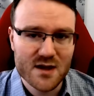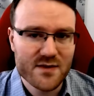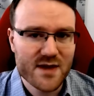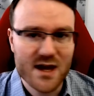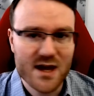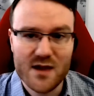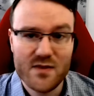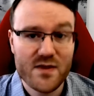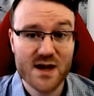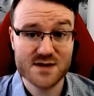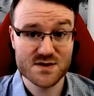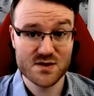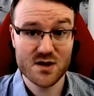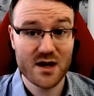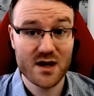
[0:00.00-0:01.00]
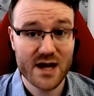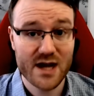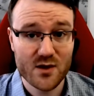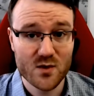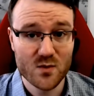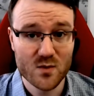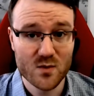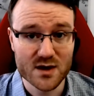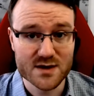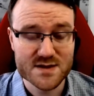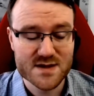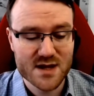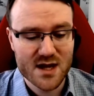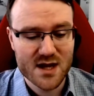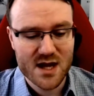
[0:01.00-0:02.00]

That's not how it works.